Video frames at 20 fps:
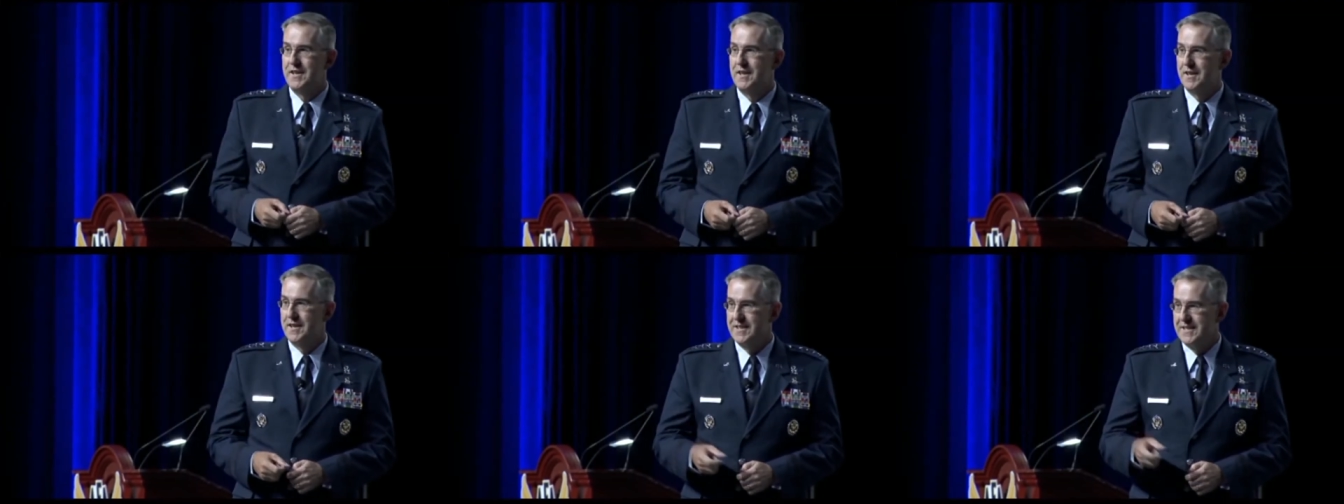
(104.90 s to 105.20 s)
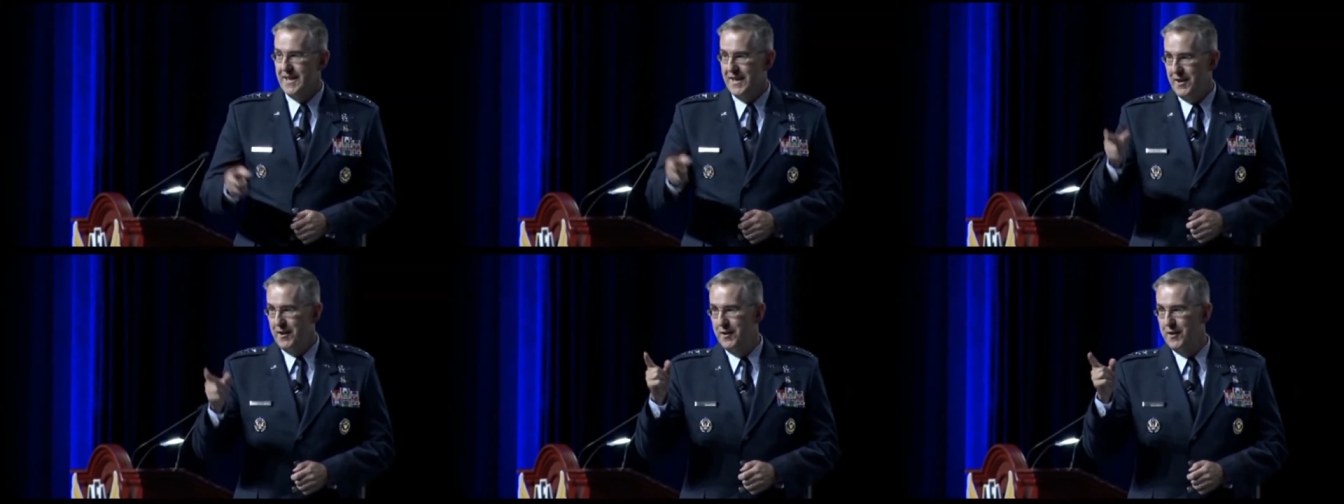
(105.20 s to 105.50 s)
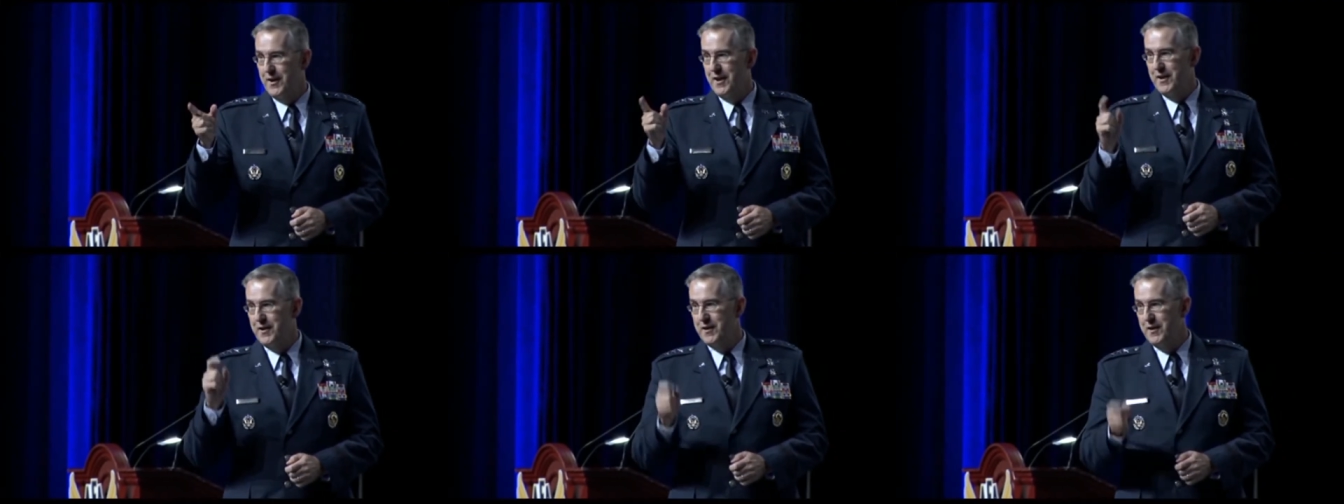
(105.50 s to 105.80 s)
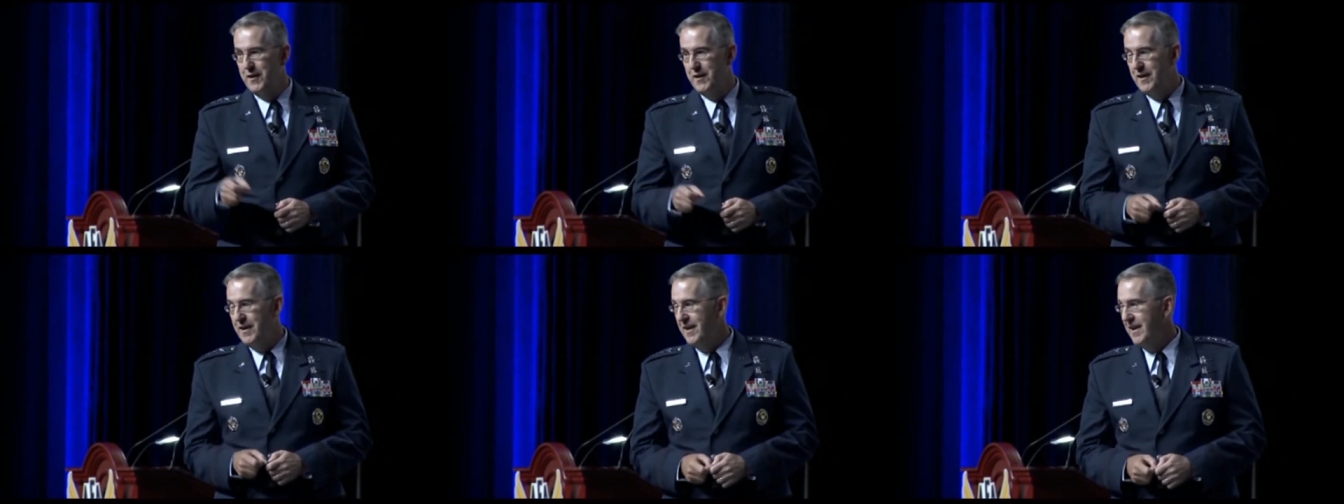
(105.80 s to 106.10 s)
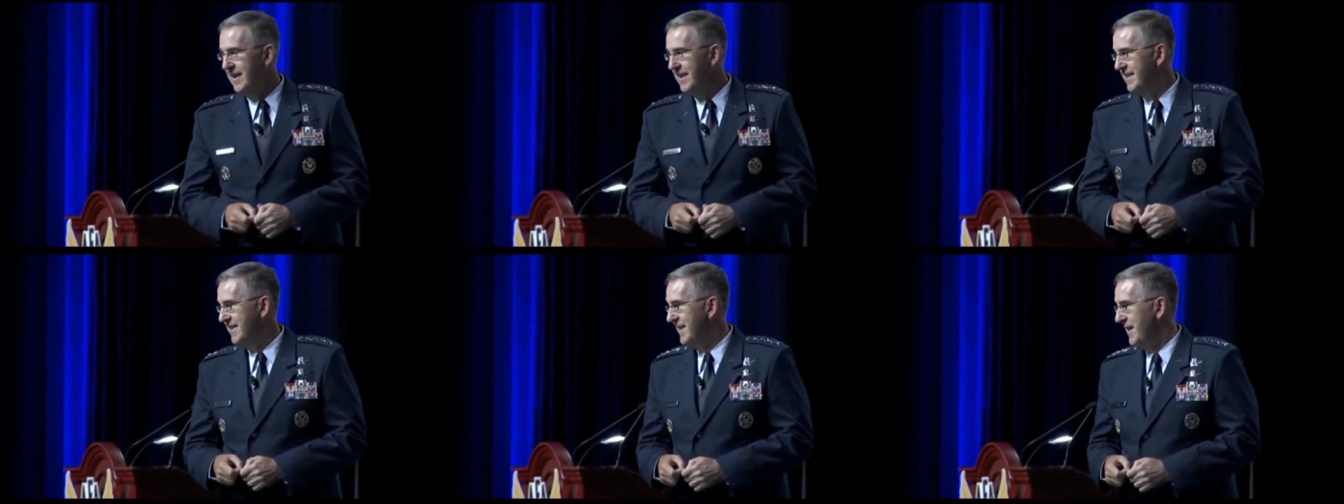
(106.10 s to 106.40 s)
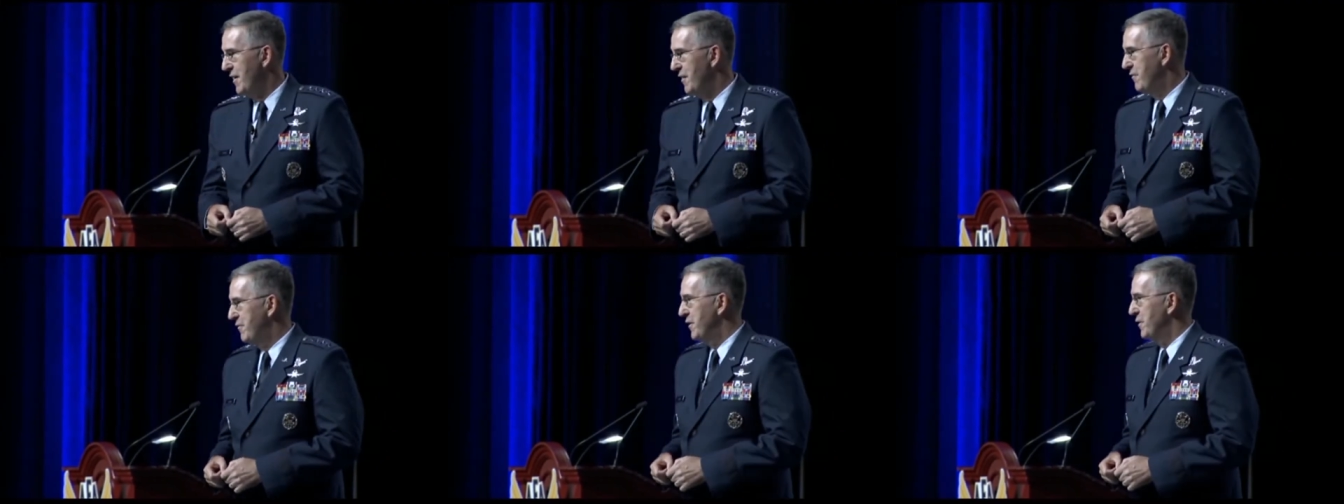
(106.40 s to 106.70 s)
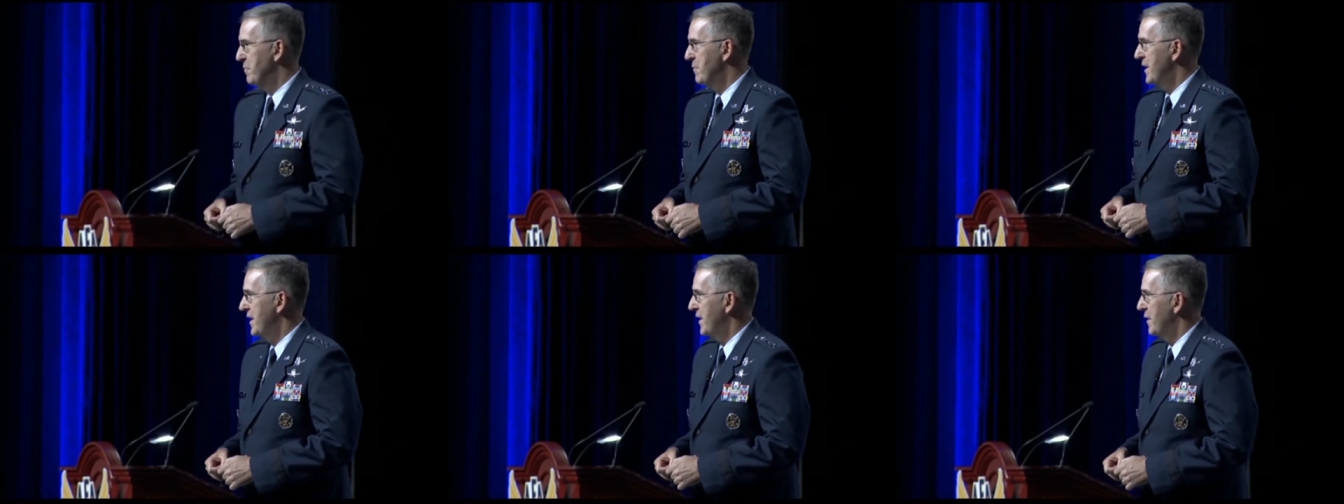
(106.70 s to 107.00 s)
Laura's here because I can look at her and I'll,
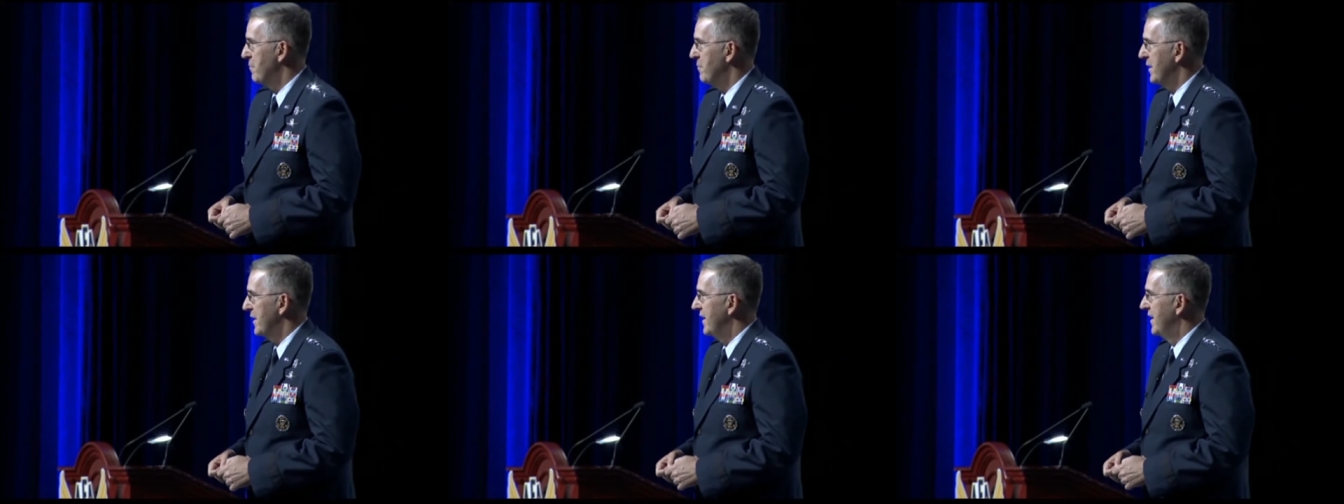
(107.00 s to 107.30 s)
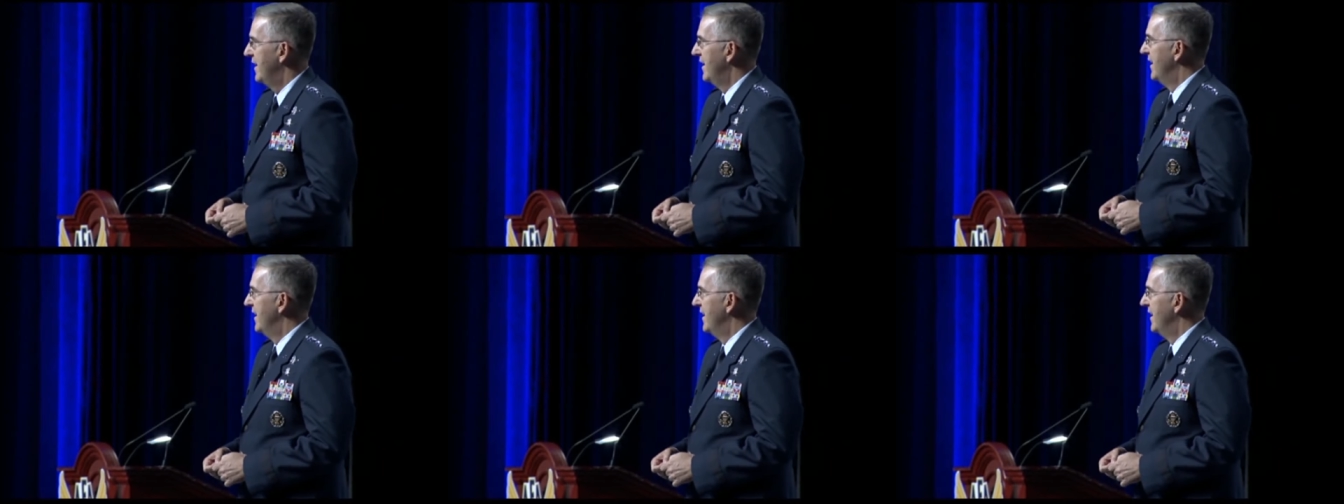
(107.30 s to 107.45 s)
I'll feel better.